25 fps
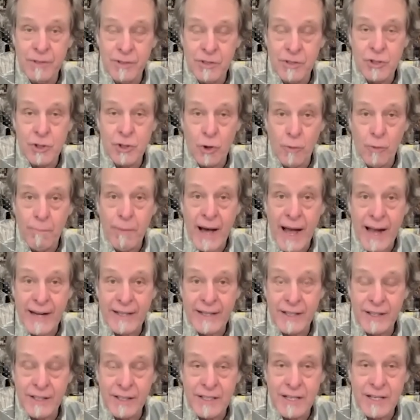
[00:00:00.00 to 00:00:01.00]
Joe
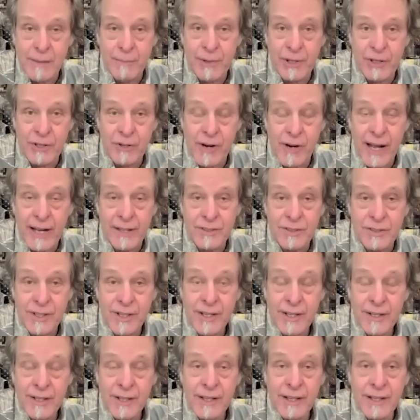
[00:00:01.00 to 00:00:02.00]
Biden and the Democrats.
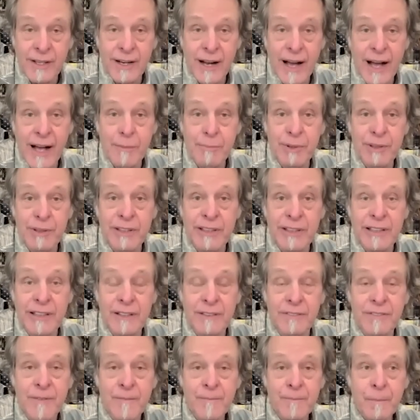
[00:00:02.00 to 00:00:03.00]
And I
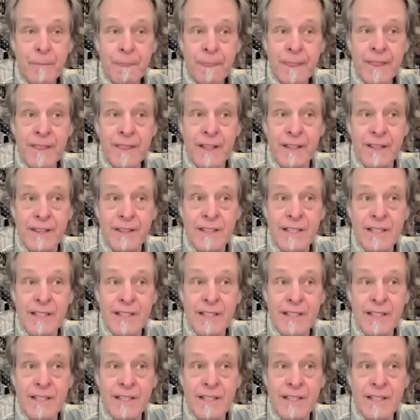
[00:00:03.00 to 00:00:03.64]
believe that